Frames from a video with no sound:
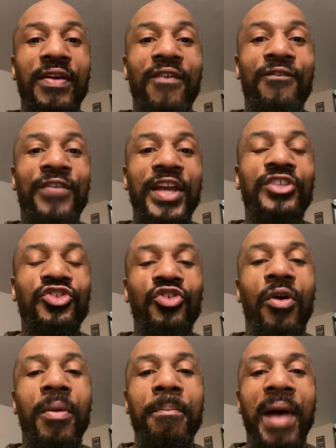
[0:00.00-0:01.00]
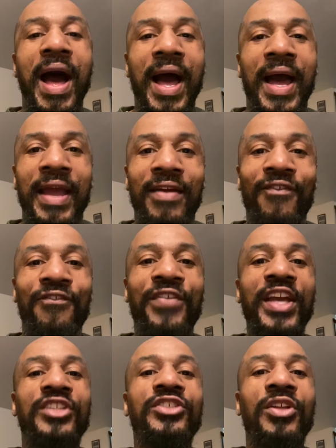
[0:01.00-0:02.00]
fix your mind,
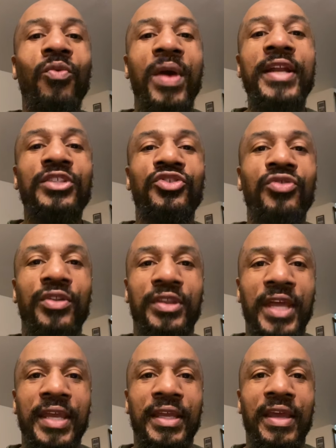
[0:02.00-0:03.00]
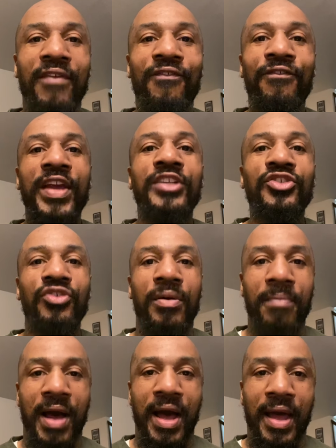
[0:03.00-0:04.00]
fix the way that you're thinking, fix your
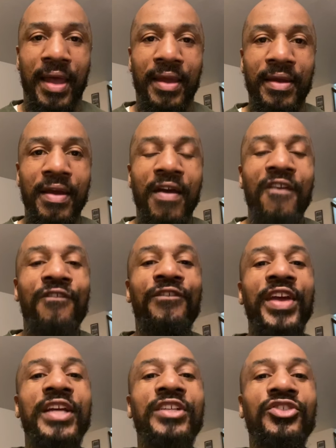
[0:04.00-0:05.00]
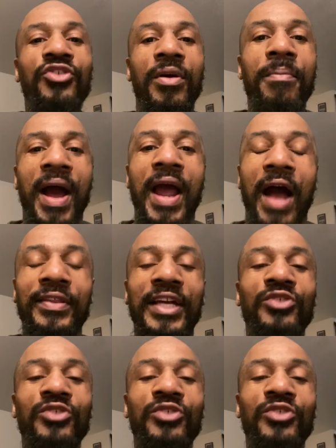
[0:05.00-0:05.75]
mind, fix your mind.